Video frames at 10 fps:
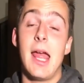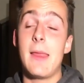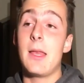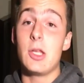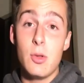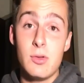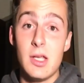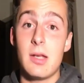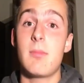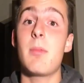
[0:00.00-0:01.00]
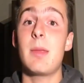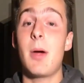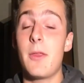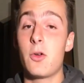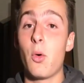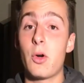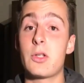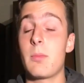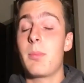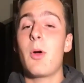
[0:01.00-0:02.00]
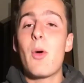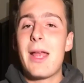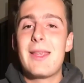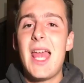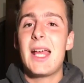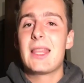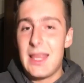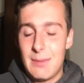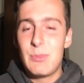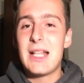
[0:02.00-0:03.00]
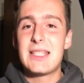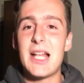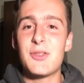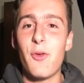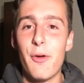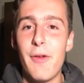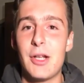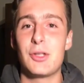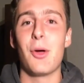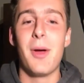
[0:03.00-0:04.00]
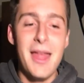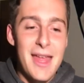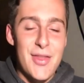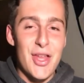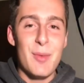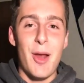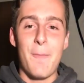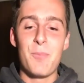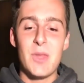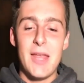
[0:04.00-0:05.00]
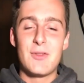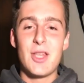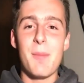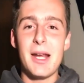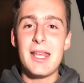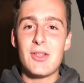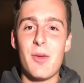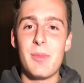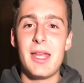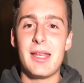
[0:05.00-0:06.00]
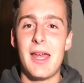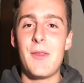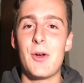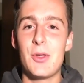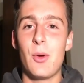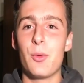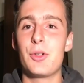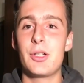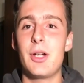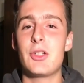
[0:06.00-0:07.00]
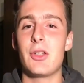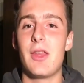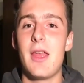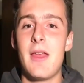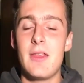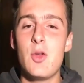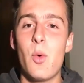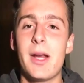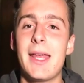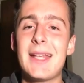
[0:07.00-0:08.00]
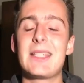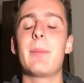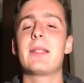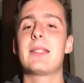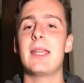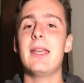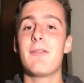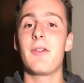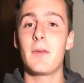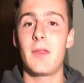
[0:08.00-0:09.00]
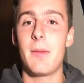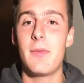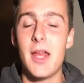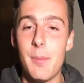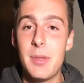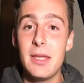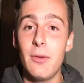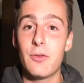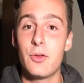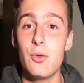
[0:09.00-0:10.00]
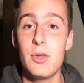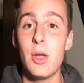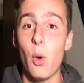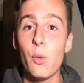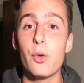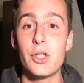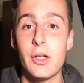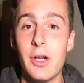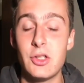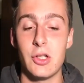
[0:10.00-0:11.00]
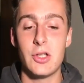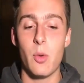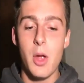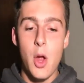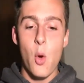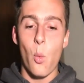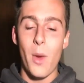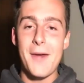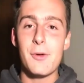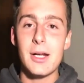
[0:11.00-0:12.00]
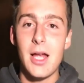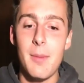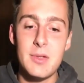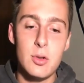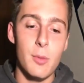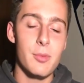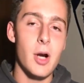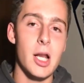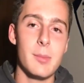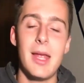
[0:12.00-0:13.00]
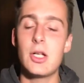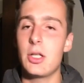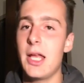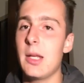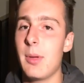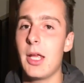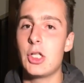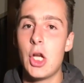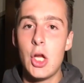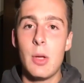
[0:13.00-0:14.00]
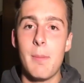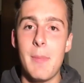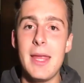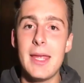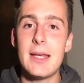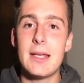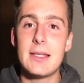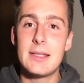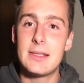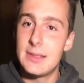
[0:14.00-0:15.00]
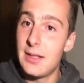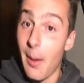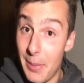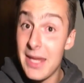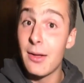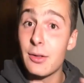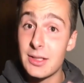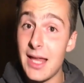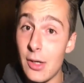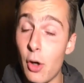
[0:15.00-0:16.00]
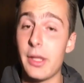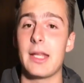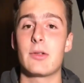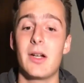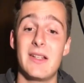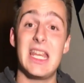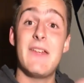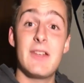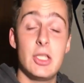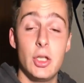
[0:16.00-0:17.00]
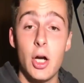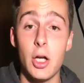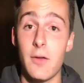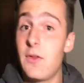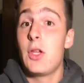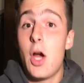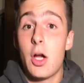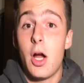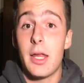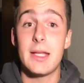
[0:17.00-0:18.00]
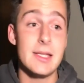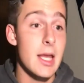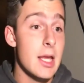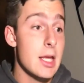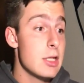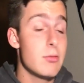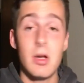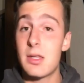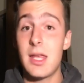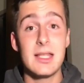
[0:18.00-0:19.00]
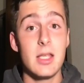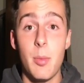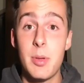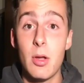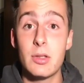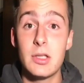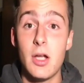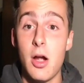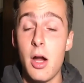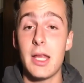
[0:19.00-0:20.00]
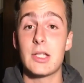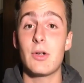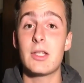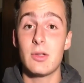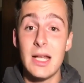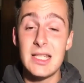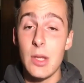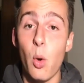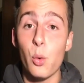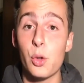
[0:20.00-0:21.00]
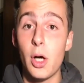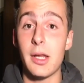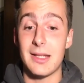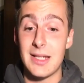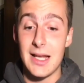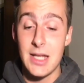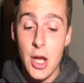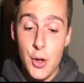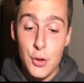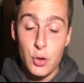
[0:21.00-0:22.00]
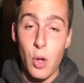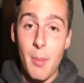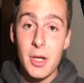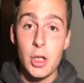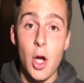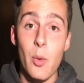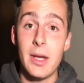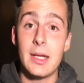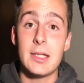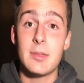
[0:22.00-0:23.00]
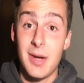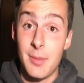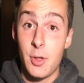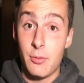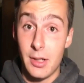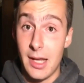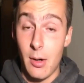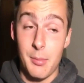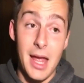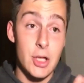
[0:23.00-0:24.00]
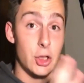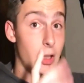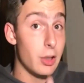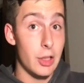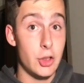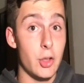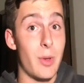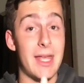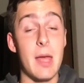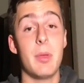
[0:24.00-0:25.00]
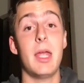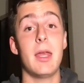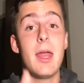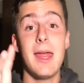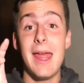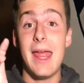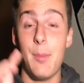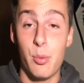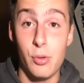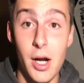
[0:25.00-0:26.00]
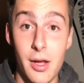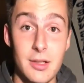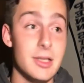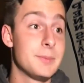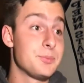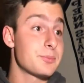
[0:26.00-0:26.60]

and then use it, and maybe they buy the course. Okay, yeah, that's far-fetched though. Think about it. If somebody is on Bing and they're the older generation, you want to get something in front of them that appeals to the older generation. So whenever it comes to a product page or landing page, make it appeal to that audience, right? If it's young, if the young audience, you want things to appeal to the young audience, right? So it's the older audience, guys. So I'm going to go into my computer right now. I'm going to actually literally show you a campaign, a product.